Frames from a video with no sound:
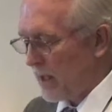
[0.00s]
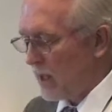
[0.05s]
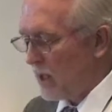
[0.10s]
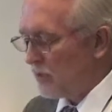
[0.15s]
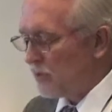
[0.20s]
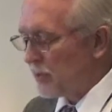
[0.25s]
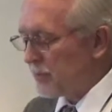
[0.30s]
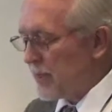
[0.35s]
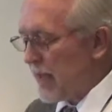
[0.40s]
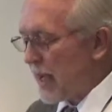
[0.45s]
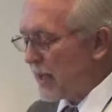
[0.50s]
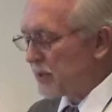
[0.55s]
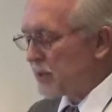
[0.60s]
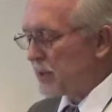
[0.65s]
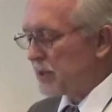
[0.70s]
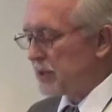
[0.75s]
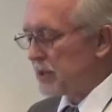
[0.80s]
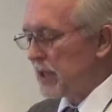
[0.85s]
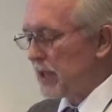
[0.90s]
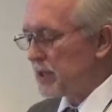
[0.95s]
From
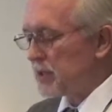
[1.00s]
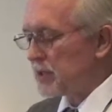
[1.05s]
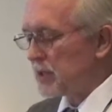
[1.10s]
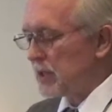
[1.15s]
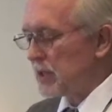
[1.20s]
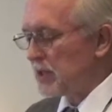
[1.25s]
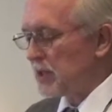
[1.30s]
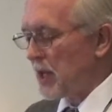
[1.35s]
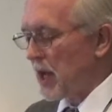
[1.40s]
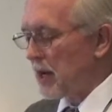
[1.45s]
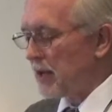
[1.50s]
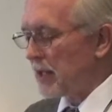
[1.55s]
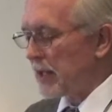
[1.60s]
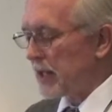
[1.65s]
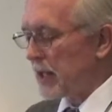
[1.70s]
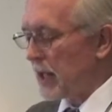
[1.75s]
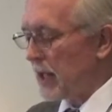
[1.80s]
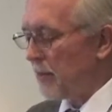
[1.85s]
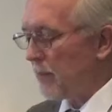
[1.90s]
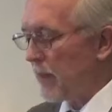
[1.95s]
Dr. Dusty
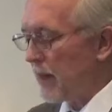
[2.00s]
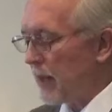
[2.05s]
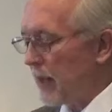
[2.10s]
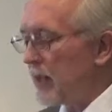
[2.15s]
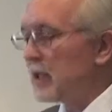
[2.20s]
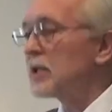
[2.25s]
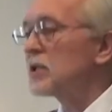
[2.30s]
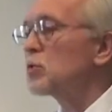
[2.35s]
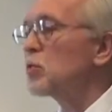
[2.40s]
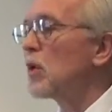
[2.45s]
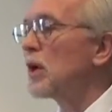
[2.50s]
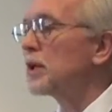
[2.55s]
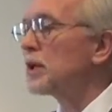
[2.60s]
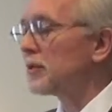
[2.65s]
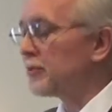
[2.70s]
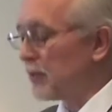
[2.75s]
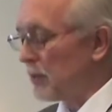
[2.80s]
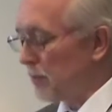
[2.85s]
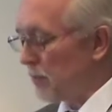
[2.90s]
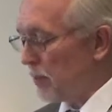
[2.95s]
Zaraga in his
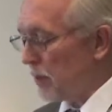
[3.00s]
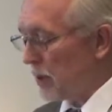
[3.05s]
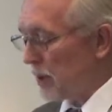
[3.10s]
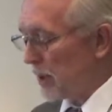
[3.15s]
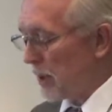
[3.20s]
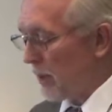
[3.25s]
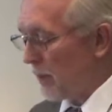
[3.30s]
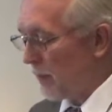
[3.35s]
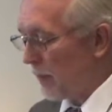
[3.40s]
wonderful book,